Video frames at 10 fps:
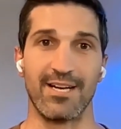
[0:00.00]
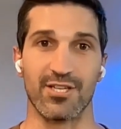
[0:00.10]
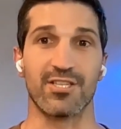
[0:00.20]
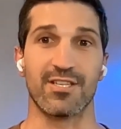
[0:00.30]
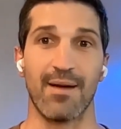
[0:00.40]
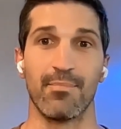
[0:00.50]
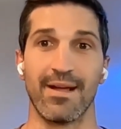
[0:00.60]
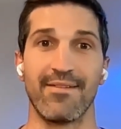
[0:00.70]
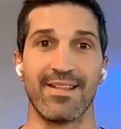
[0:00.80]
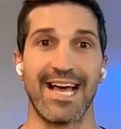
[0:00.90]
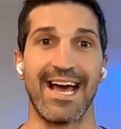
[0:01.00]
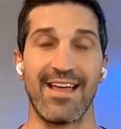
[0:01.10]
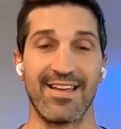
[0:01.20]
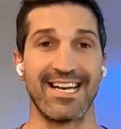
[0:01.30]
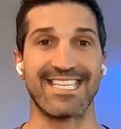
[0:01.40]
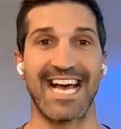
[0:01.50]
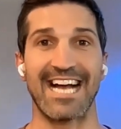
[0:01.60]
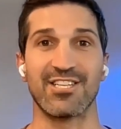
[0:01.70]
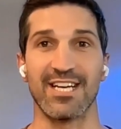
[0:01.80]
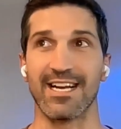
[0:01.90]
and just start believing that and then
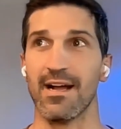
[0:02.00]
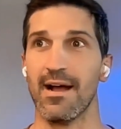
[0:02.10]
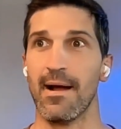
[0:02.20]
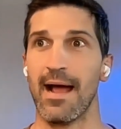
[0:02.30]
attaching